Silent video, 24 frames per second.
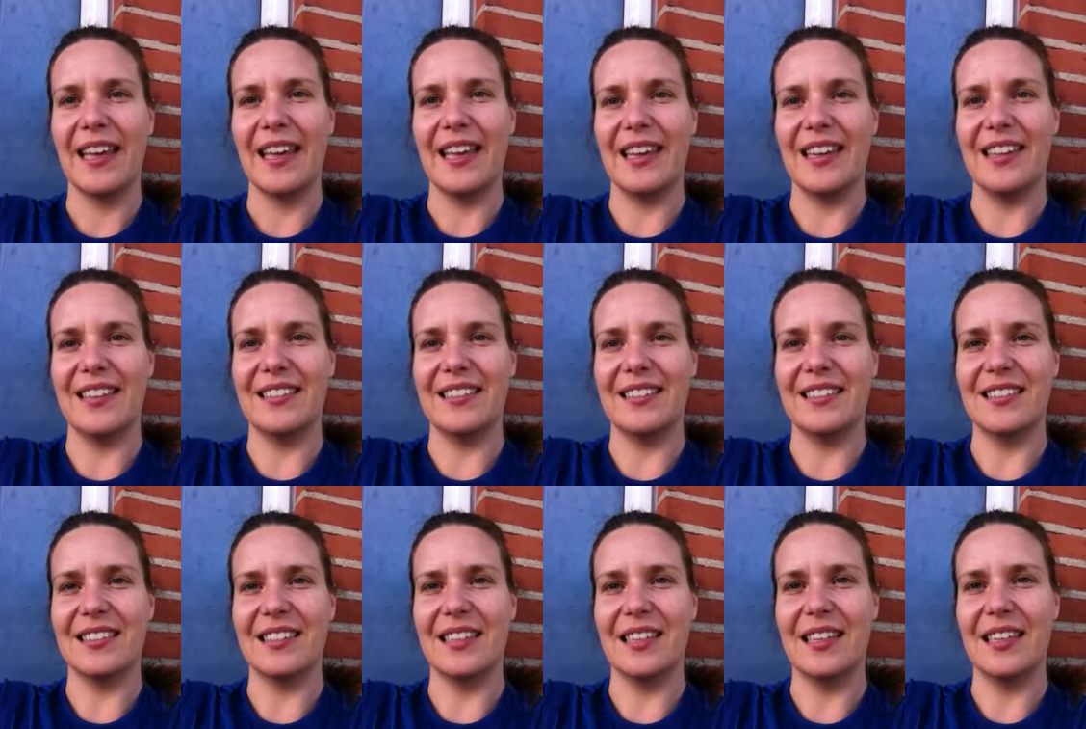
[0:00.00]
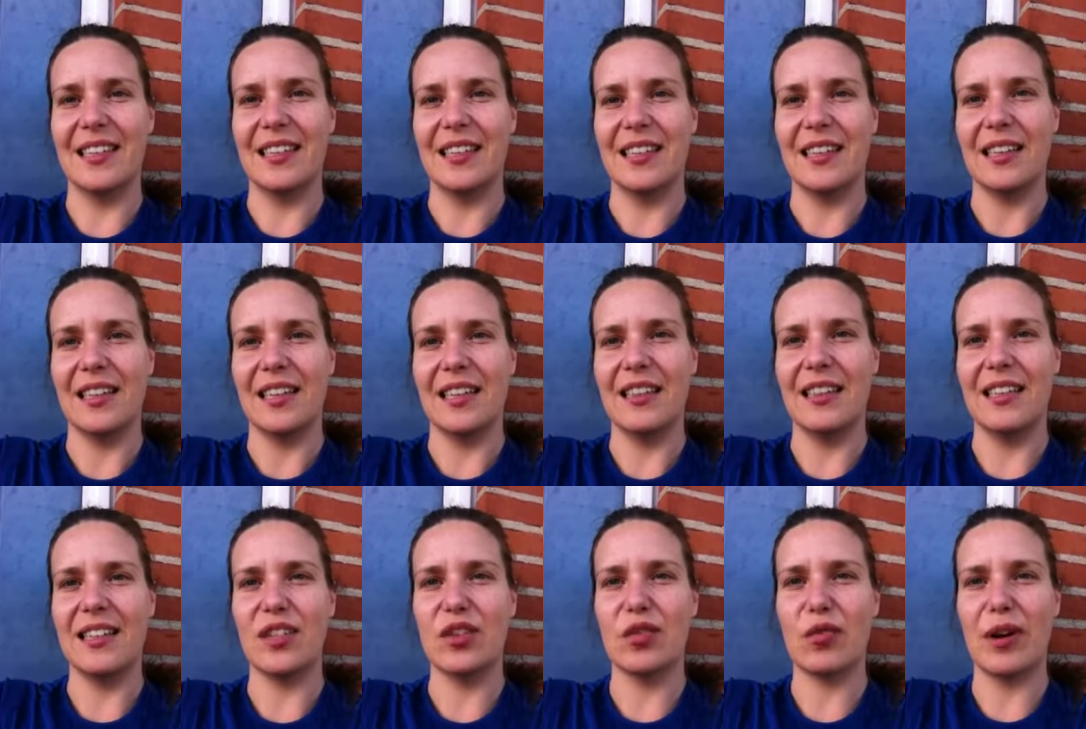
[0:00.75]
and
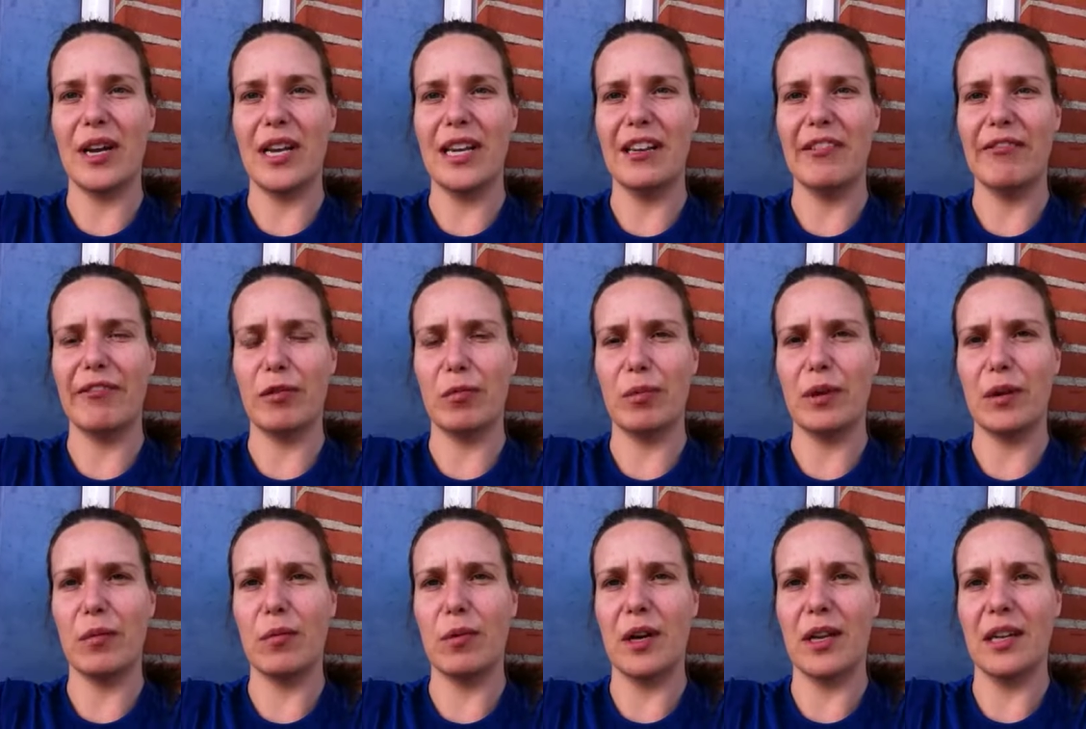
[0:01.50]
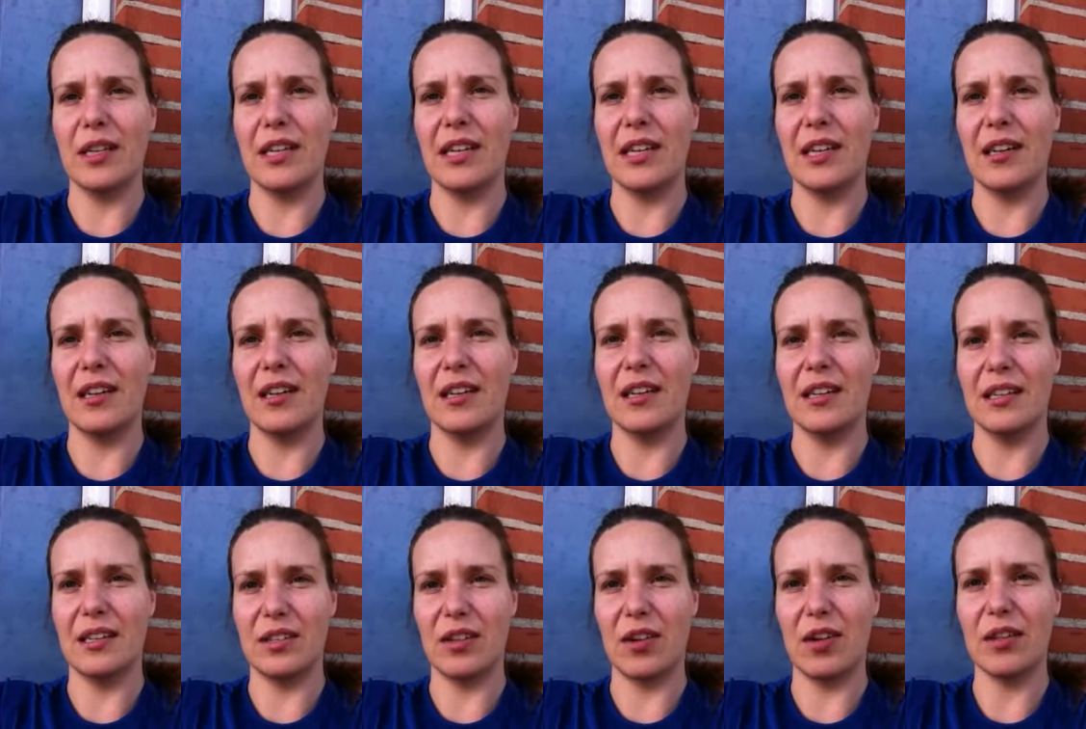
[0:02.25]
in the training for week one he
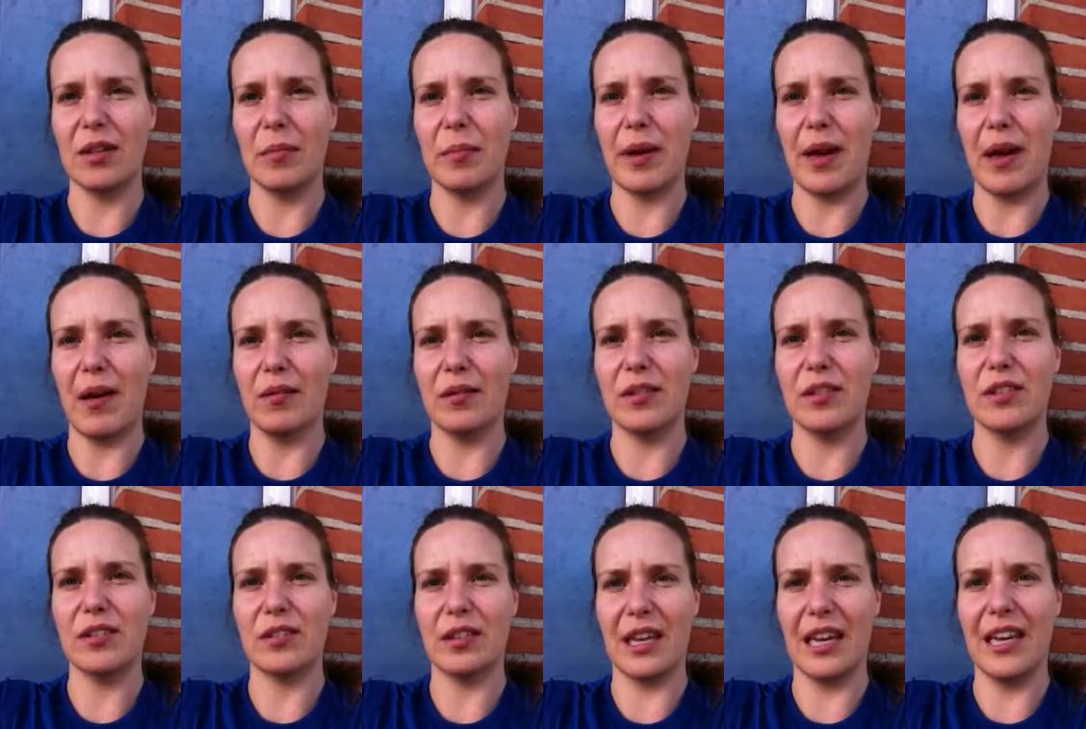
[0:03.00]
he talked about